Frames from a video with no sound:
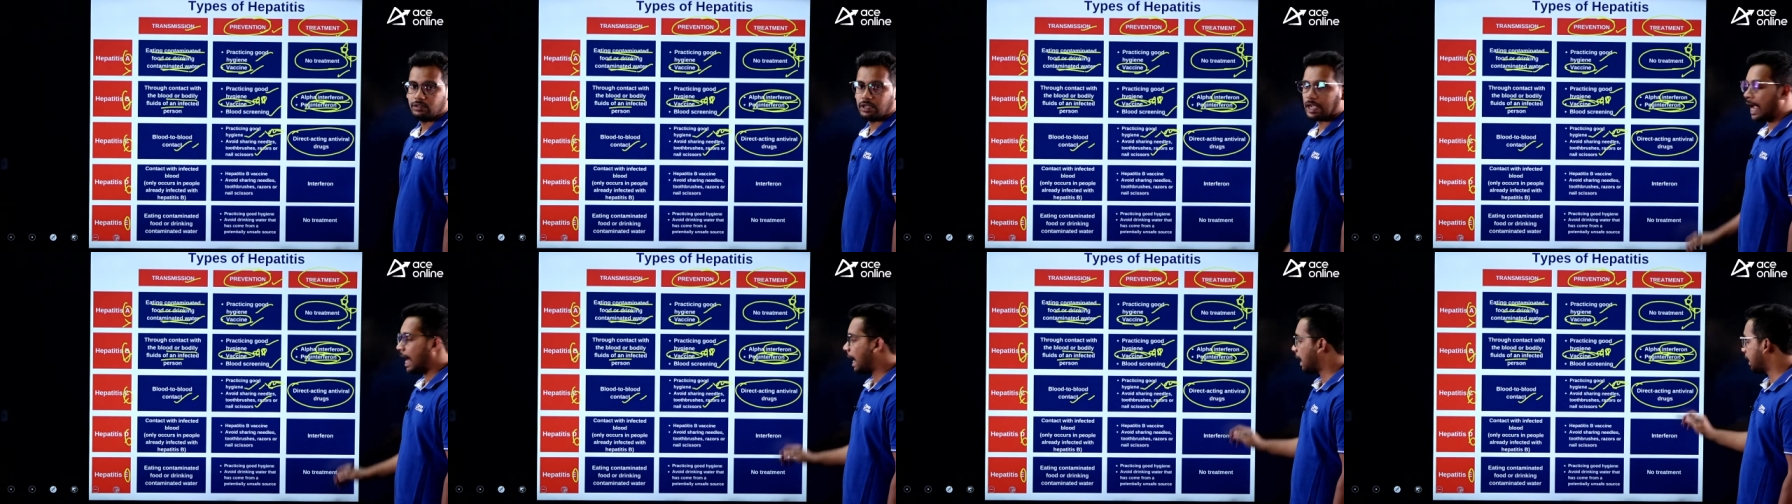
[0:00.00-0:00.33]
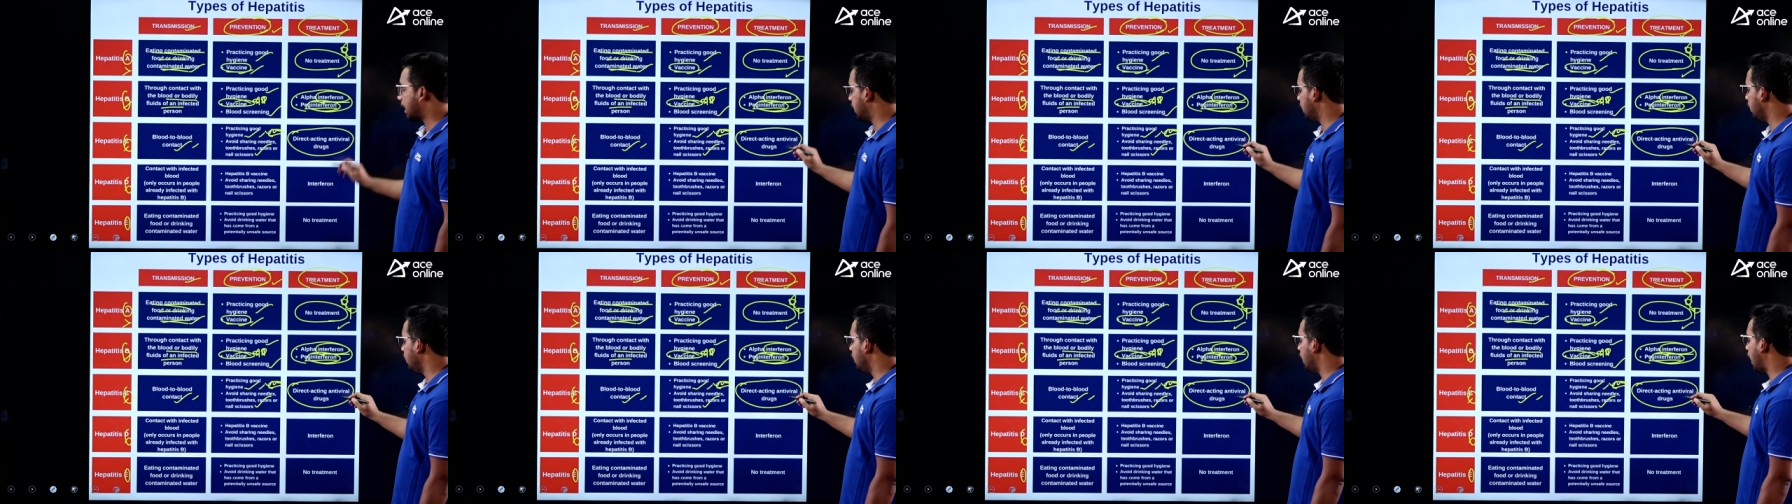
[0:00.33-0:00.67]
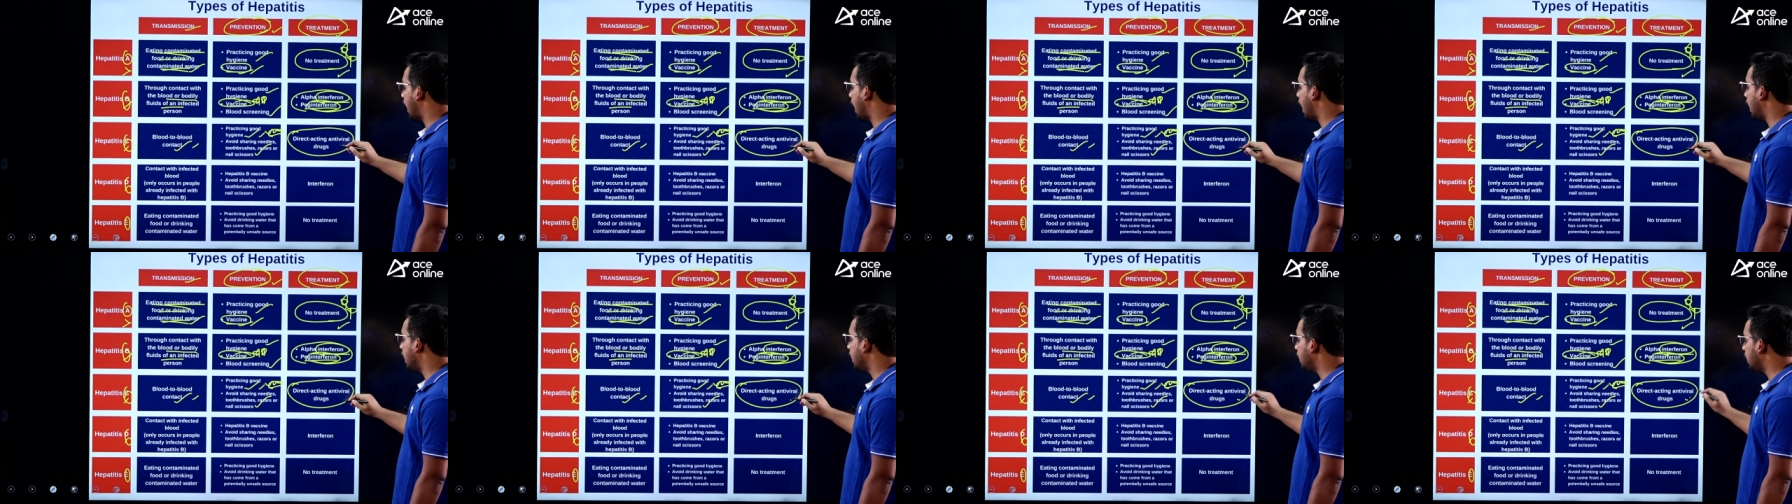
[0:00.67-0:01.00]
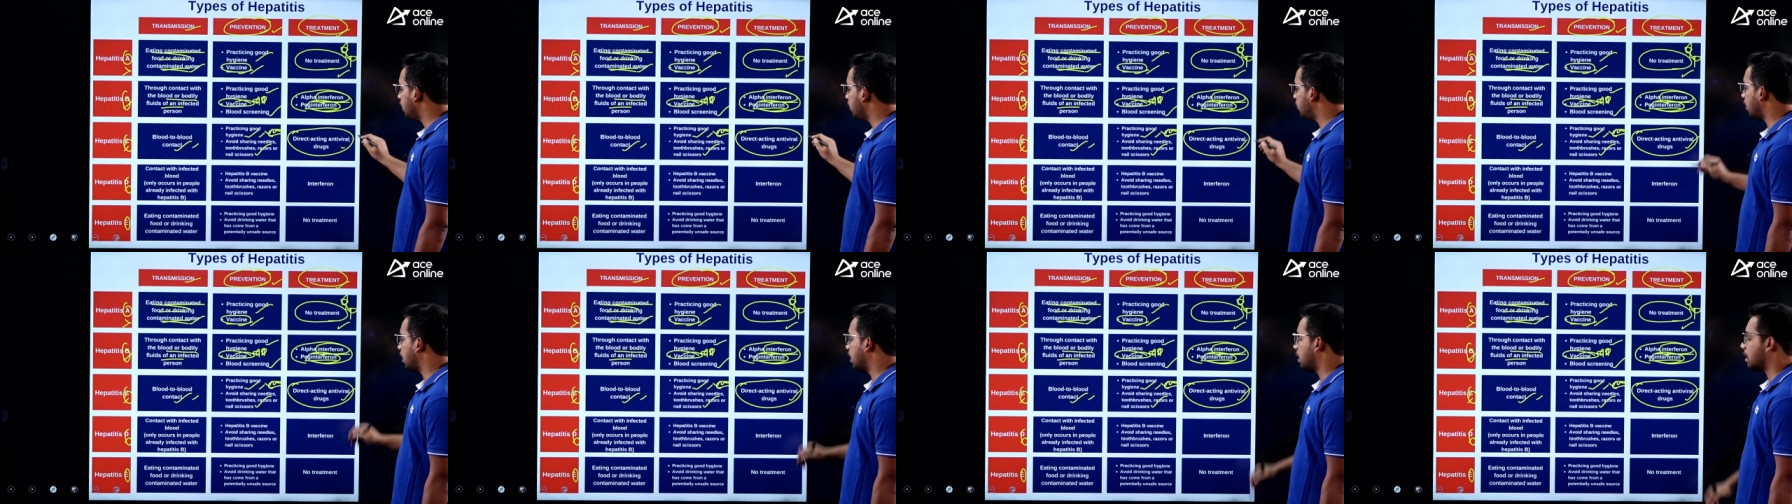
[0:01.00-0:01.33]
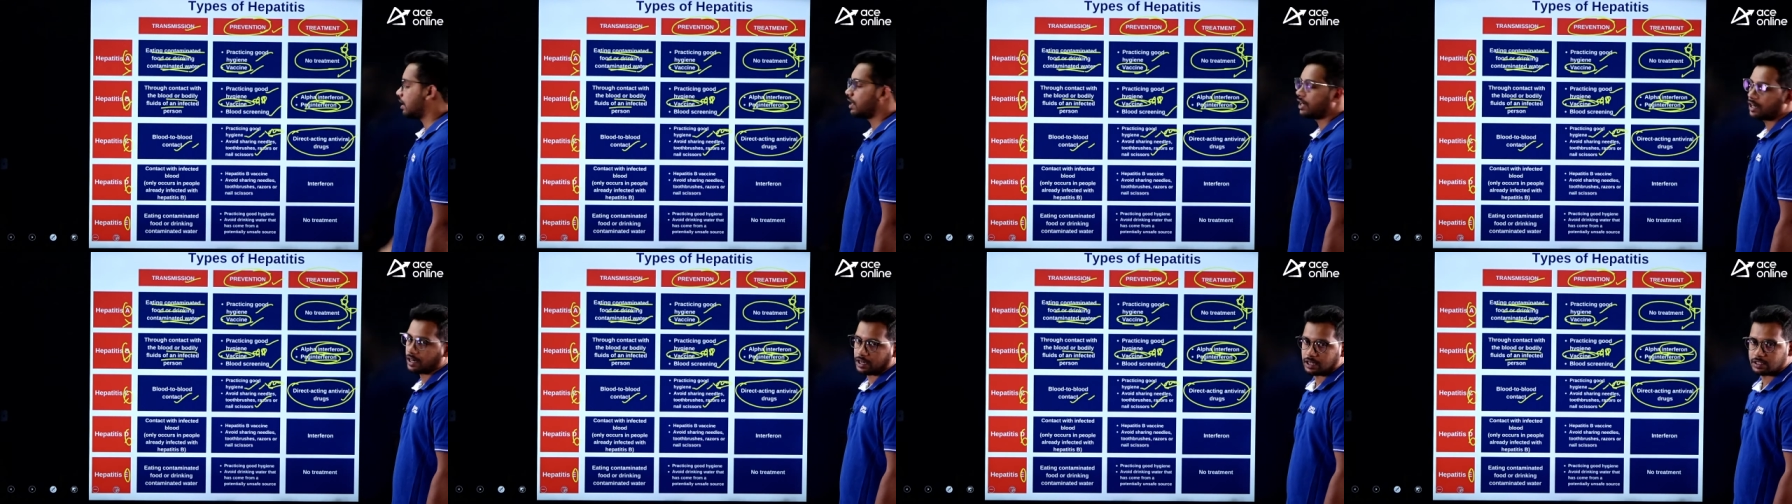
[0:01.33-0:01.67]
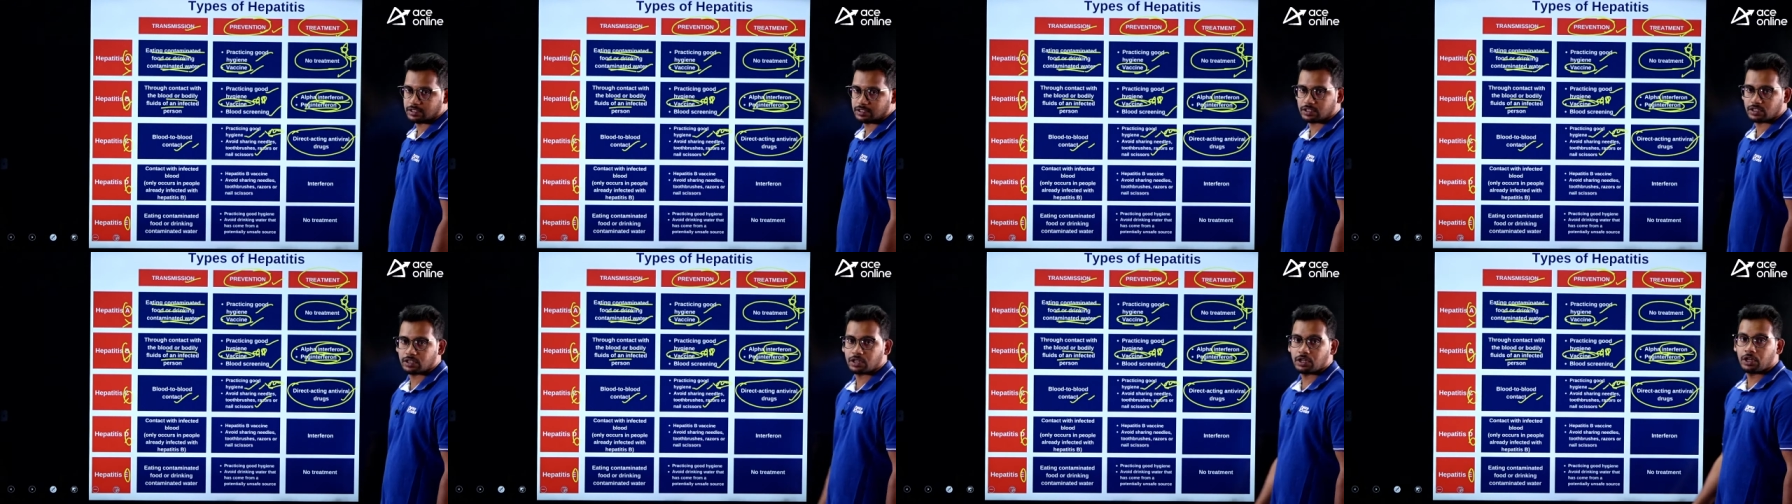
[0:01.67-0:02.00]
acting antiviral
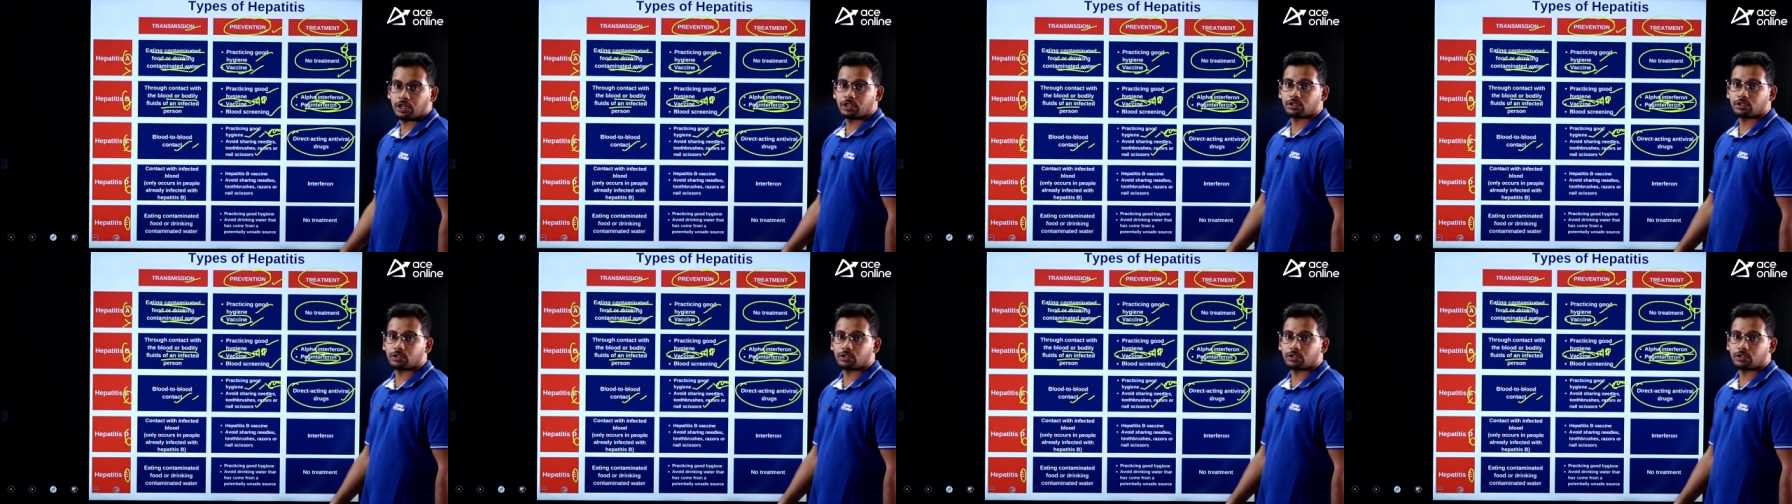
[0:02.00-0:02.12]
drugs.